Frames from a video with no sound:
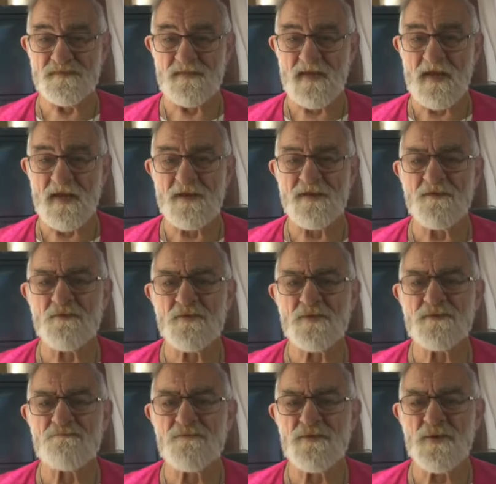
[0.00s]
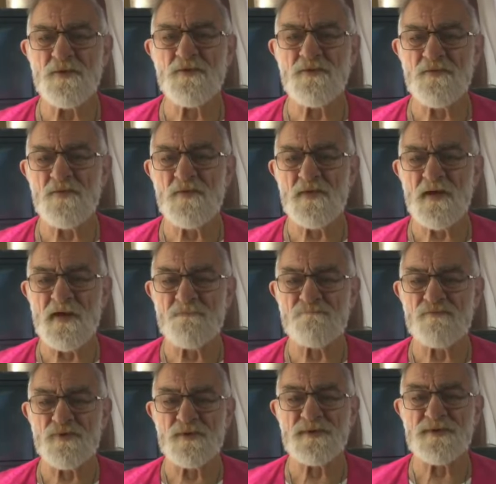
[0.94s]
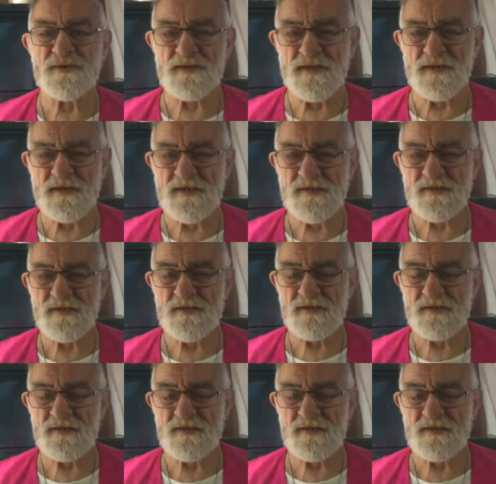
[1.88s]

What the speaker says: And it was beautiful and pristine.